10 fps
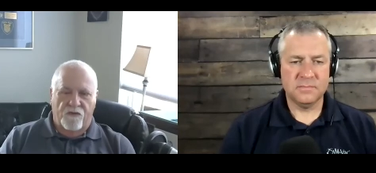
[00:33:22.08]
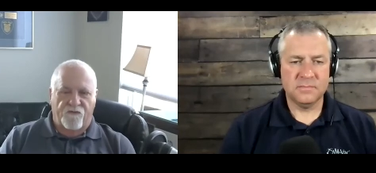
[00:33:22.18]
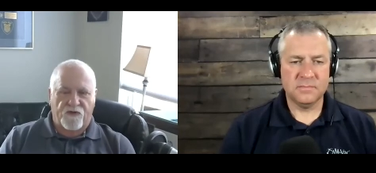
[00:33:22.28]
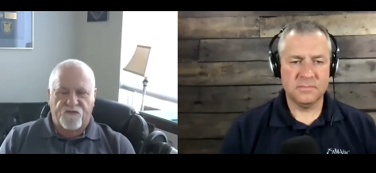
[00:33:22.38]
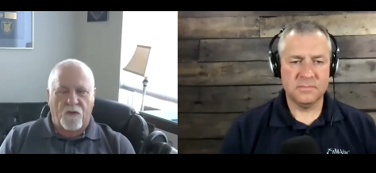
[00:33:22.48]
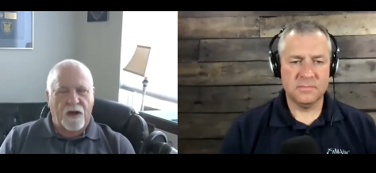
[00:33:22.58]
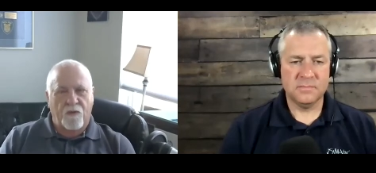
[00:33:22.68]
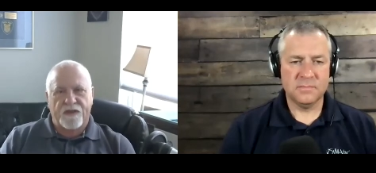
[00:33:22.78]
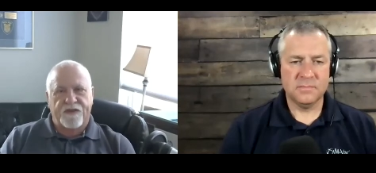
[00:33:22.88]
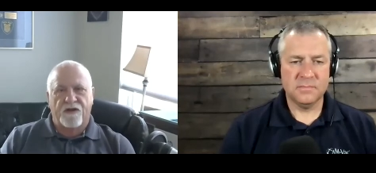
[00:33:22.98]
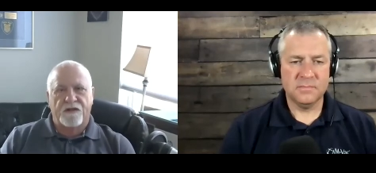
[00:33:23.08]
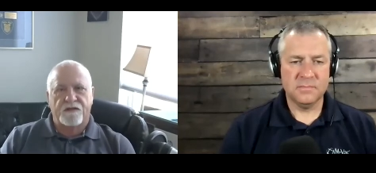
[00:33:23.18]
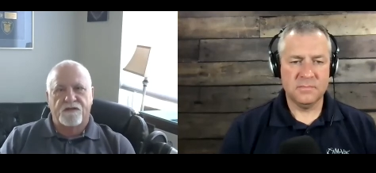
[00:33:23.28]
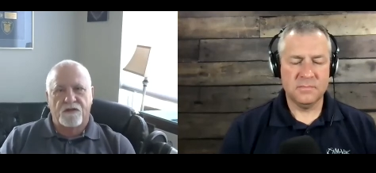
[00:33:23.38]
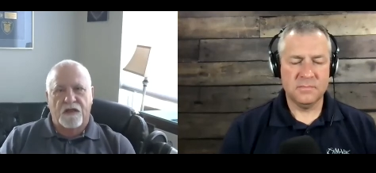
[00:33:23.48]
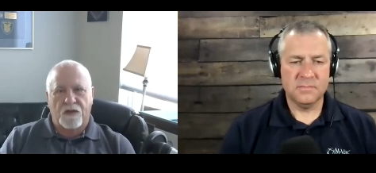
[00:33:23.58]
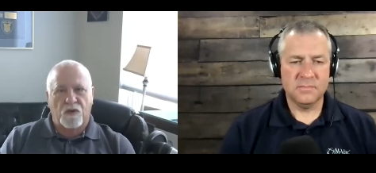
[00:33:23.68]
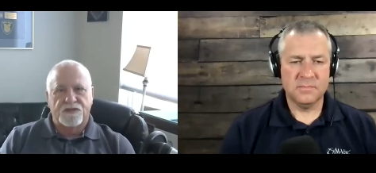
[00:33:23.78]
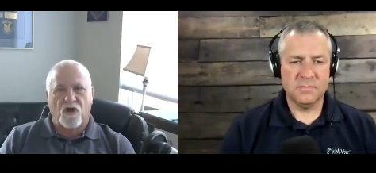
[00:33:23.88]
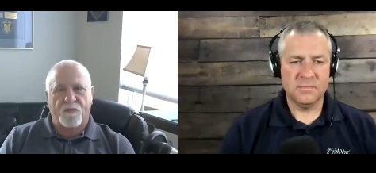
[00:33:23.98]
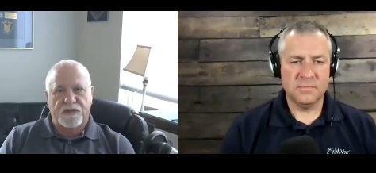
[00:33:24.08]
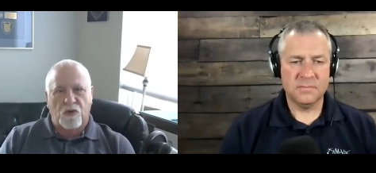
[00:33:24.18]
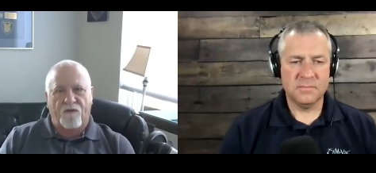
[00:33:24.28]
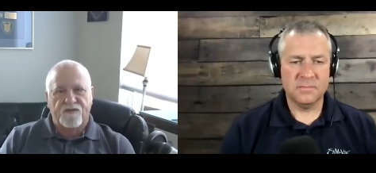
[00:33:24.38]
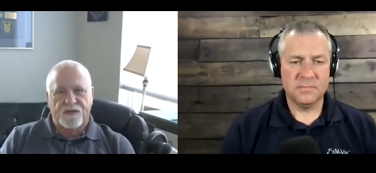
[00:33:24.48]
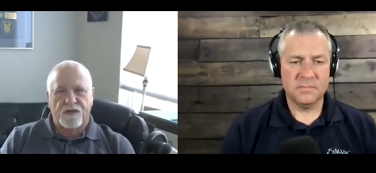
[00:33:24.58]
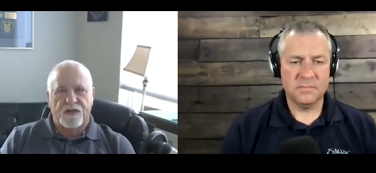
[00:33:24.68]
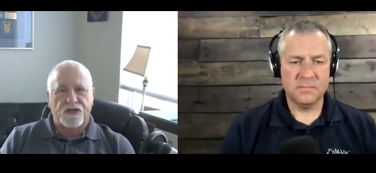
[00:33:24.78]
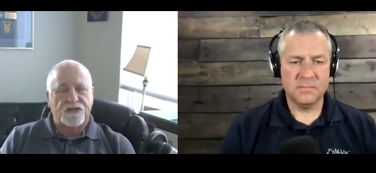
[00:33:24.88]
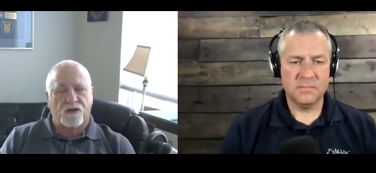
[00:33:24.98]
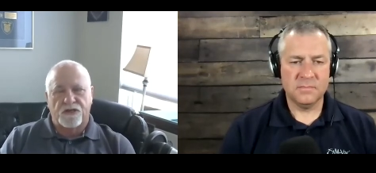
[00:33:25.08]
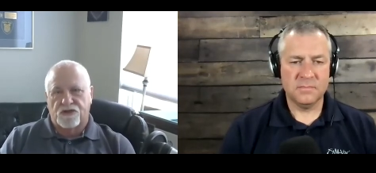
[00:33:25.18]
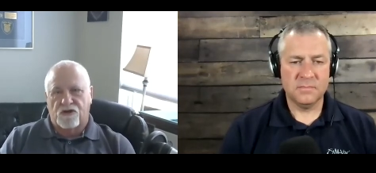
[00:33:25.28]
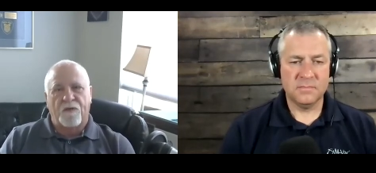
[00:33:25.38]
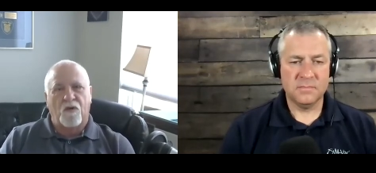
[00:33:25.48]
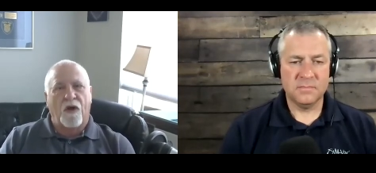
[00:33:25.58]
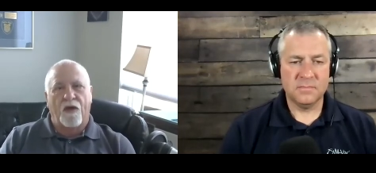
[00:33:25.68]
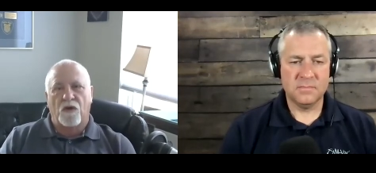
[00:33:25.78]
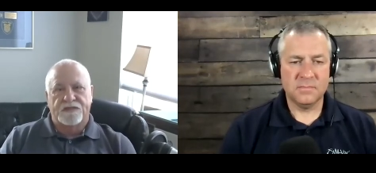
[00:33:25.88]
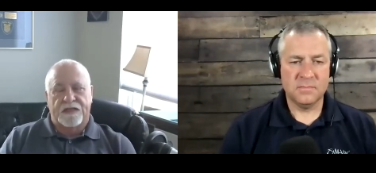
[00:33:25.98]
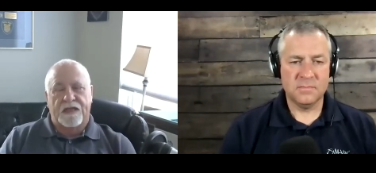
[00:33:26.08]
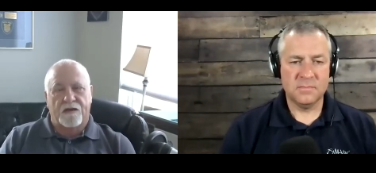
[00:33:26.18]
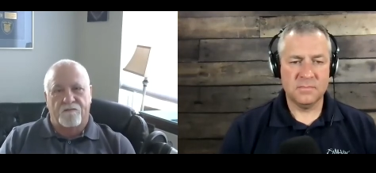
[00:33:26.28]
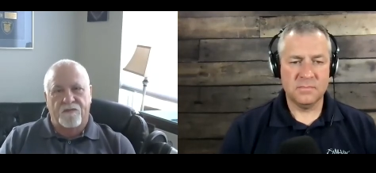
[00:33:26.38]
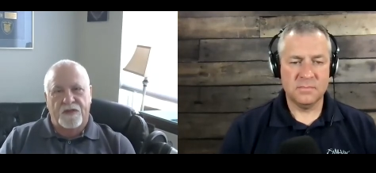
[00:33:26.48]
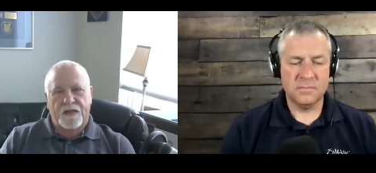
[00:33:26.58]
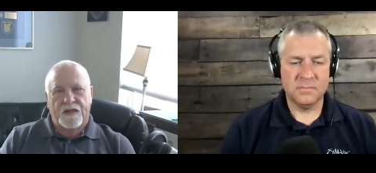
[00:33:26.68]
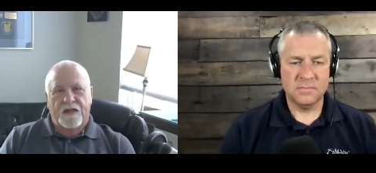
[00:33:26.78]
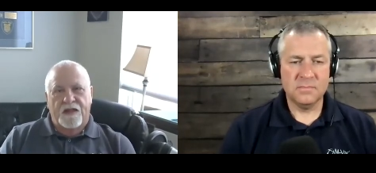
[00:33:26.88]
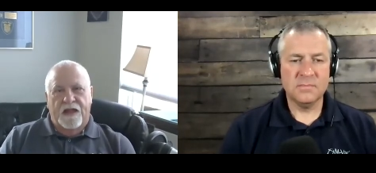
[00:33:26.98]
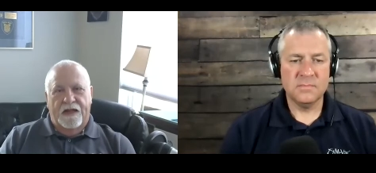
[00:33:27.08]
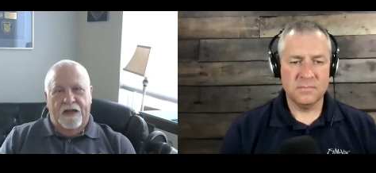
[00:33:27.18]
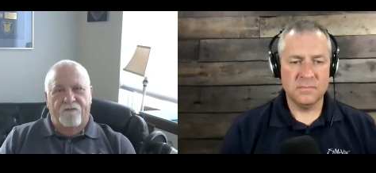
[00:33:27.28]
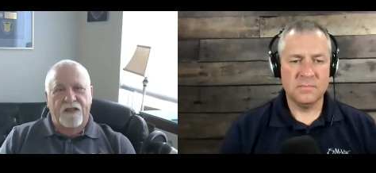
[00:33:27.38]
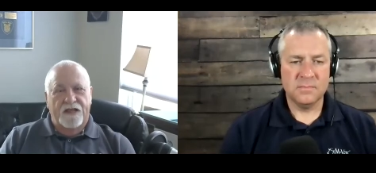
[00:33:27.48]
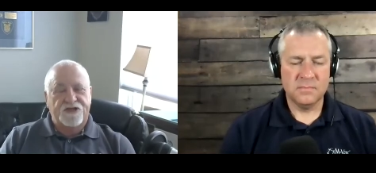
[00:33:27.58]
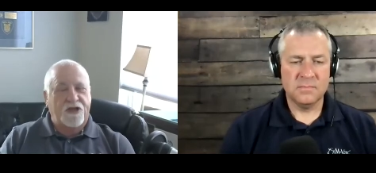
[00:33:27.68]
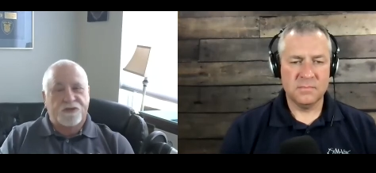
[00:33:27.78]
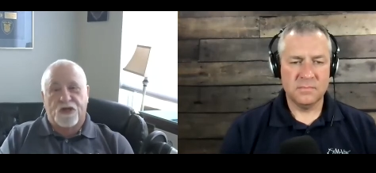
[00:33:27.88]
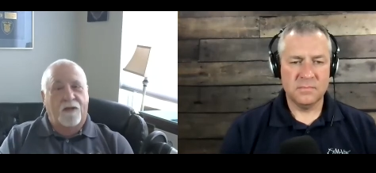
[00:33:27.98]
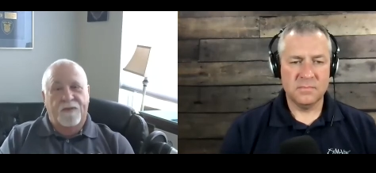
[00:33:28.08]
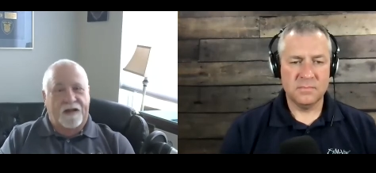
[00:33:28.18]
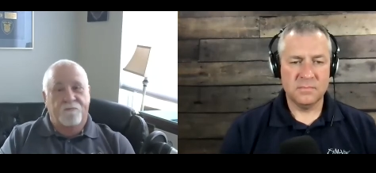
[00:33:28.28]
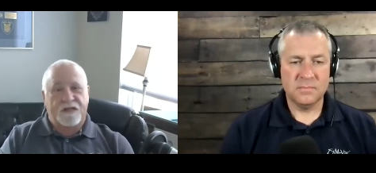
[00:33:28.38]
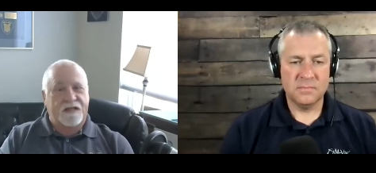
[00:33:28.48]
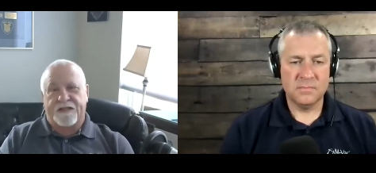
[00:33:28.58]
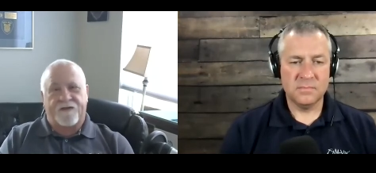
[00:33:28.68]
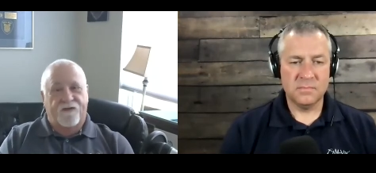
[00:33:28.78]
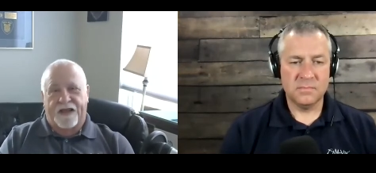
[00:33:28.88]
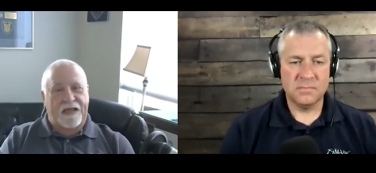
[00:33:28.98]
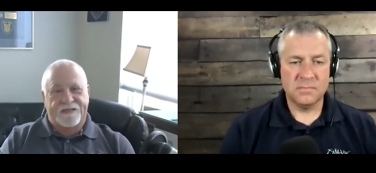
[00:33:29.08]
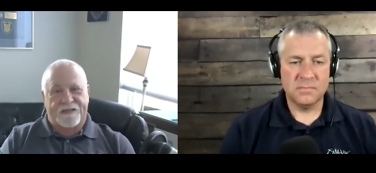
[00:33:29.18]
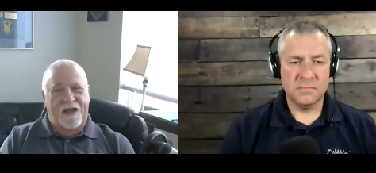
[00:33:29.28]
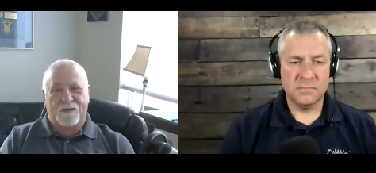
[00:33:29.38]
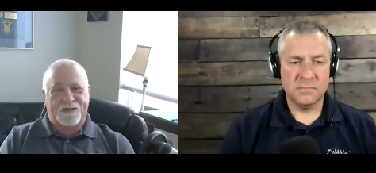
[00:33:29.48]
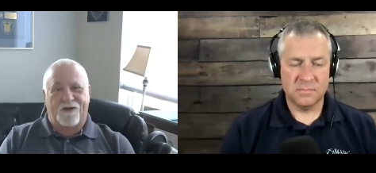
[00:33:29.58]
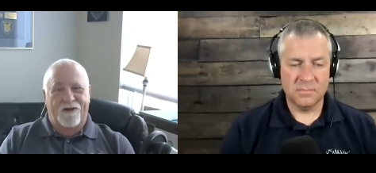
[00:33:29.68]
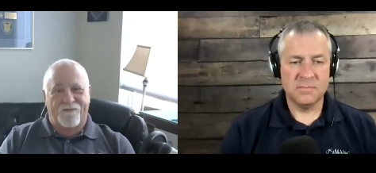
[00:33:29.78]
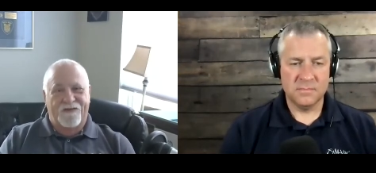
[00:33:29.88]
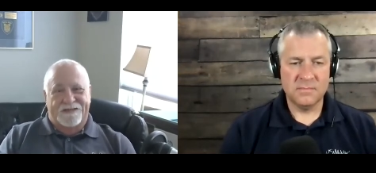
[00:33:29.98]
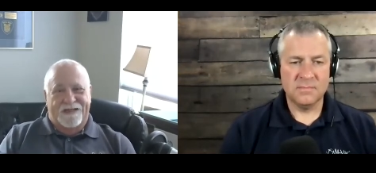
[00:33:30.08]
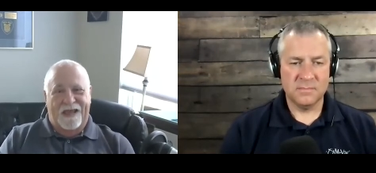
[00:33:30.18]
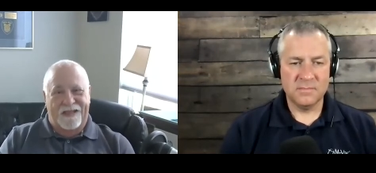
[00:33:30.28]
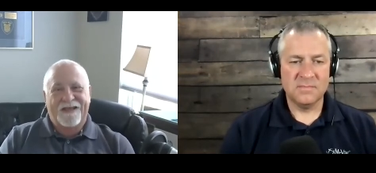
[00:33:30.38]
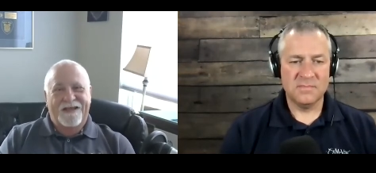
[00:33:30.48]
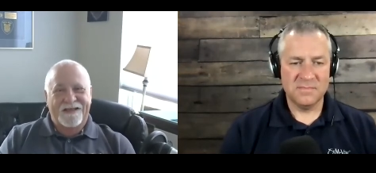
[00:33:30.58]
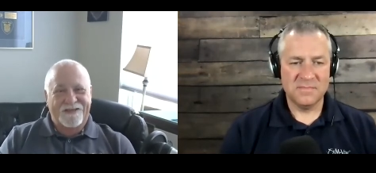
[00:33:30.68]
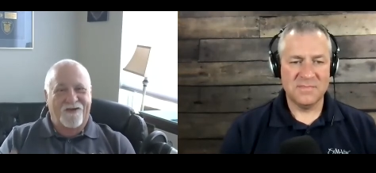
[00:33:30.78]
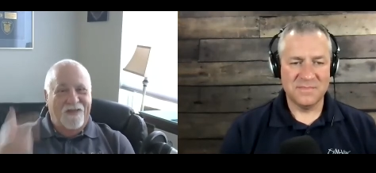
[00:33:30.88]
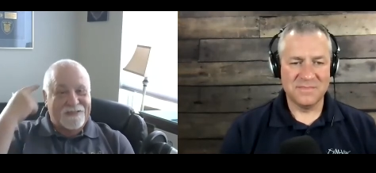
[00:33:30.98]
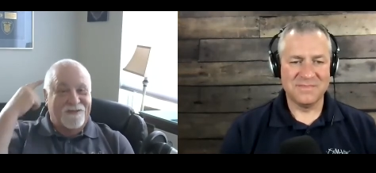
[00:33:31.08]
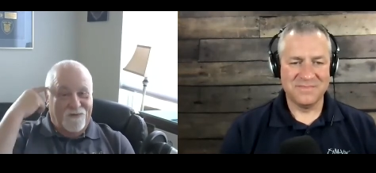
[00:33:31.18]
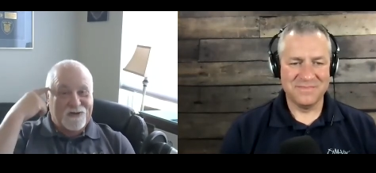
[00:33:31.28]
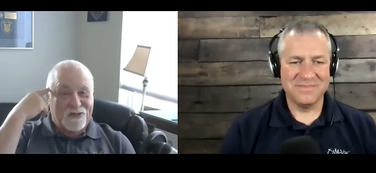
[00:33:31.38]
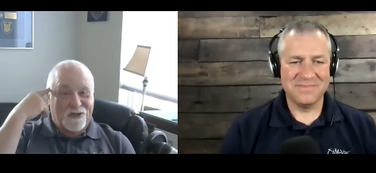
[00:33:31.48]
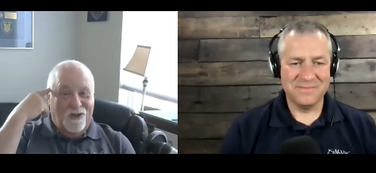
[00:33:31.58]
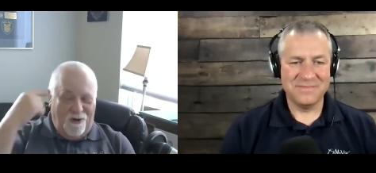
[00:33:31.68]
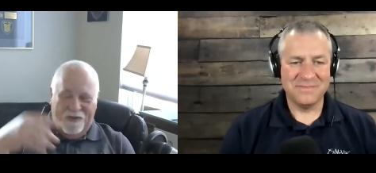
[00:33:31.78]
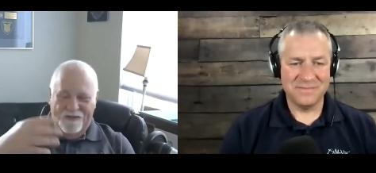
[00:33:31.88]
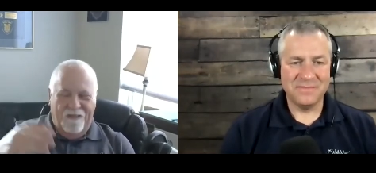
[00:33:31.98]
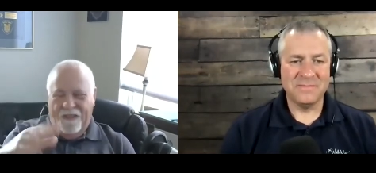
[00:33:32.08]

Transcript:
Speaker 1: first of all, when I went there and he wasn't home, but his wife was there, she started describing why it wasn't him. And I realized she was talking about a completely different case than I was there to investigate. So that's the first alarm. And